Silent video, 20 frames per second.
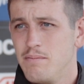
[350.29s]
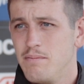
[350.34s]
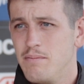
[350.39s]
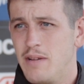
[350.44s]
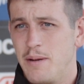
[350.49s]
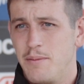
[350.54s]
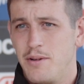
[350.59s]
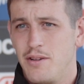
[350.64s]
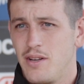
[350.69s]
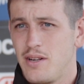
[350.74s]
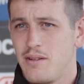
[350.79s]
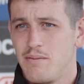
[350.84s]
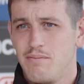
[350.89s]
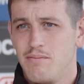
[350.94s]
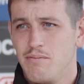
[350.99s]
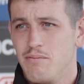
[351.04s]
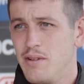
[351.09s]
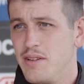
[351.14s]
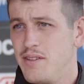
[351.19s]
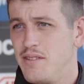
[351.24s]
maybe like
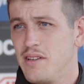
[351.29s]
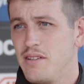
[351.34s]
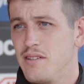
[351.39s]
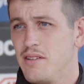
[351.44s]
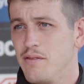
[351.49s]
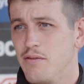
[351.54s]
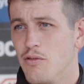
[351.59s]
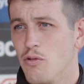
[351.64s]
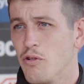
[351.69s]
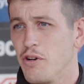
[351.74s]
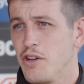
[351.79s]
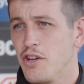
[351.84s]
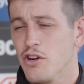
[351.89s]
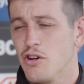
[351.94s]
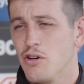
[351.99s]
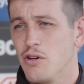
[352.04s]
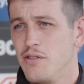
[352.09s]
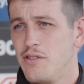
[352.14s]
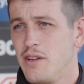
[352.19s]
a 60-40 or